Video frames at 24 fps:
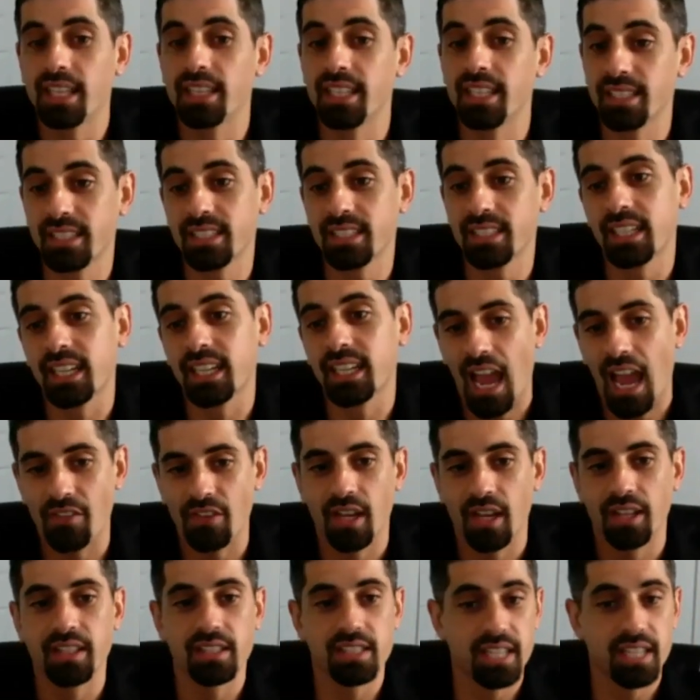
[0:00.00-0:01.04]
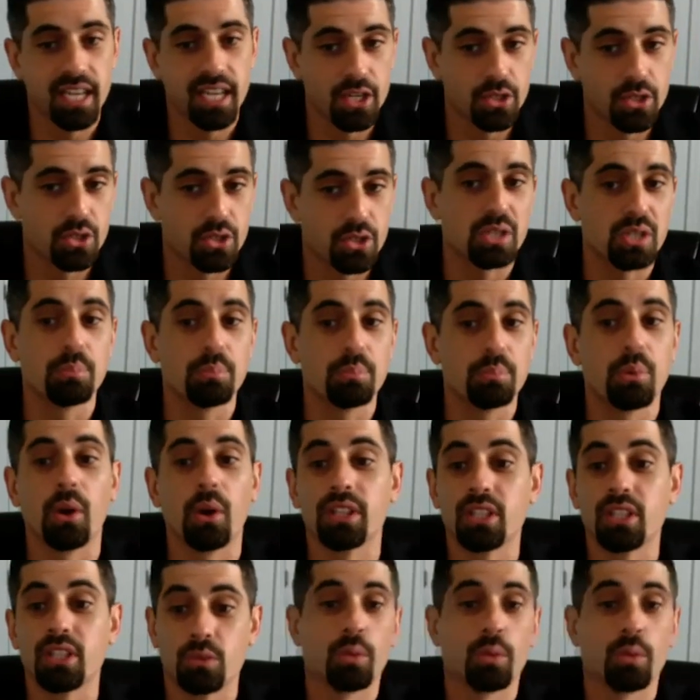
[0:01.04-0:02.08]
and this is the caveat, this is the interesting part,
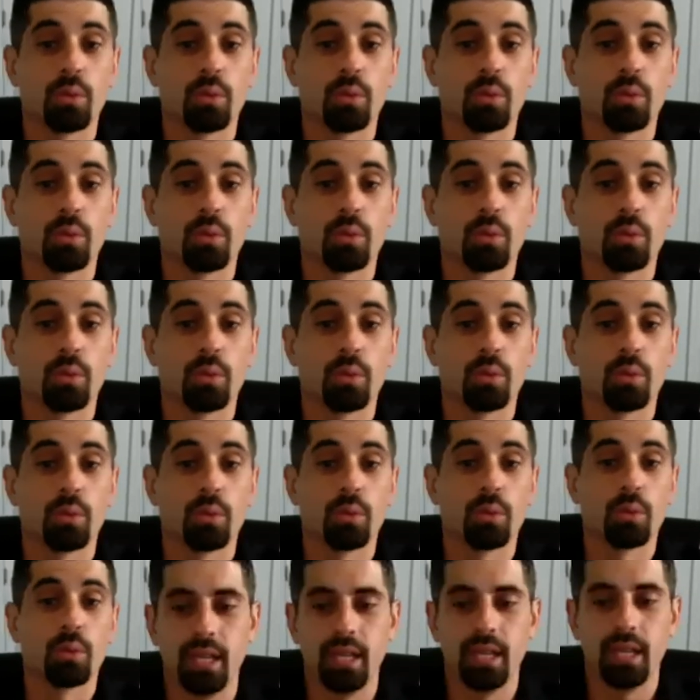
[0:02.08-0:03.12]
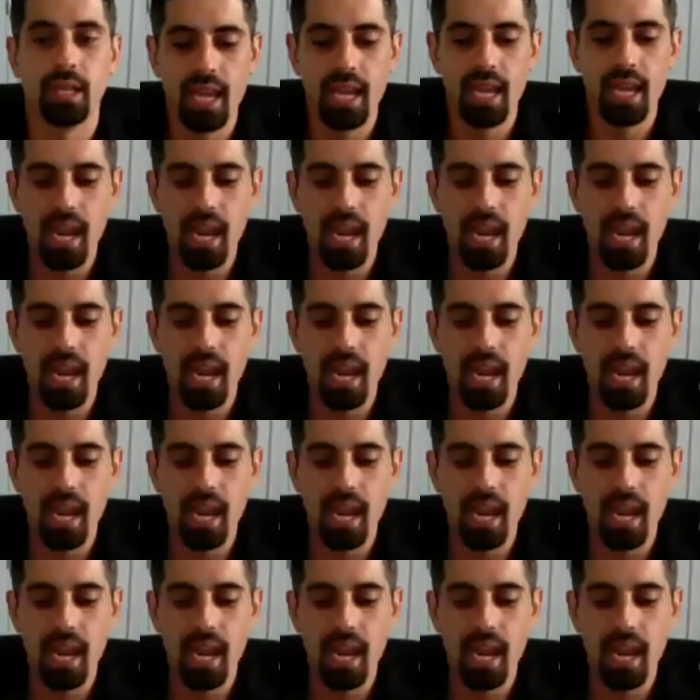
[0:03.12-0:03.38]
this is what we're going to talk about.